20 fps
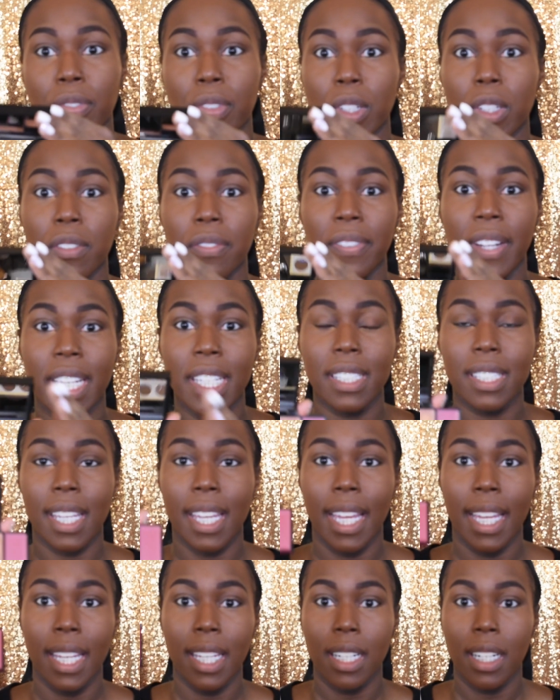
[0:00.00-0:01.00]
Full Face
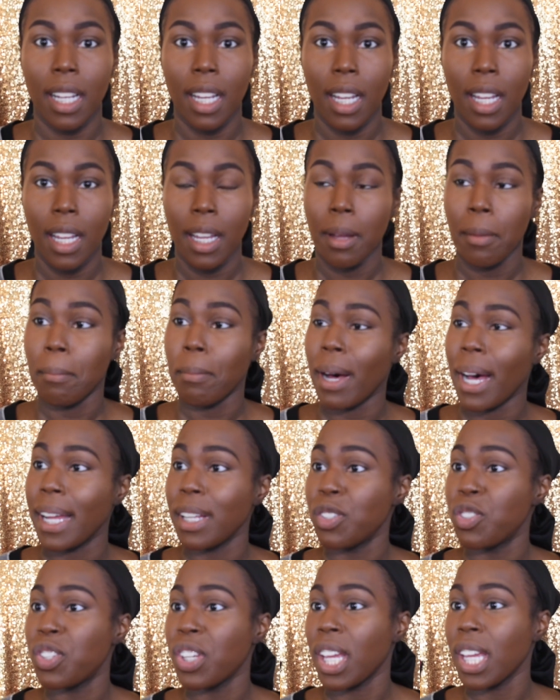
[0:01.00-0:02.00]
Kit
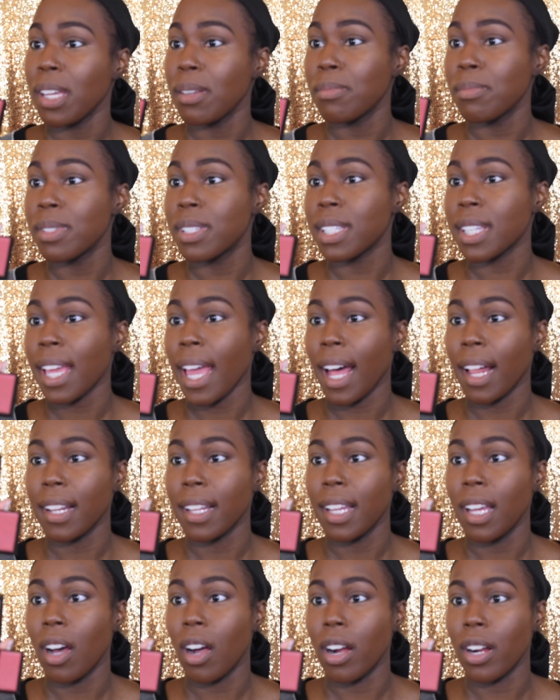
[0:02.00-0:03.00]
by James
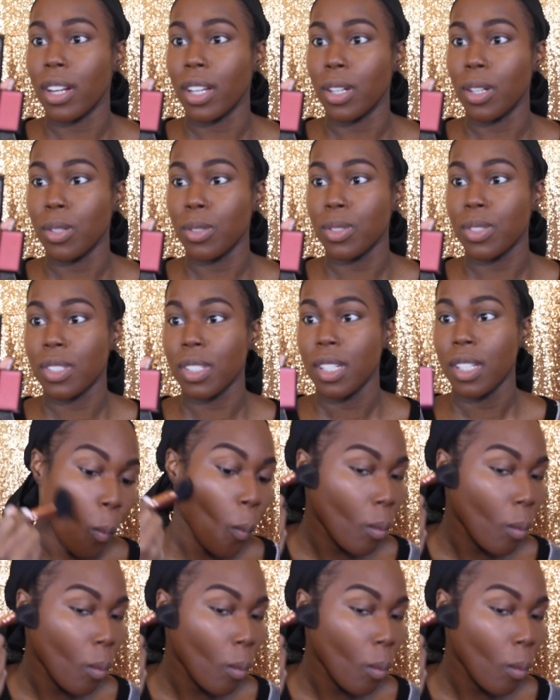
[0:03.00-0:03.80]
Caliardos.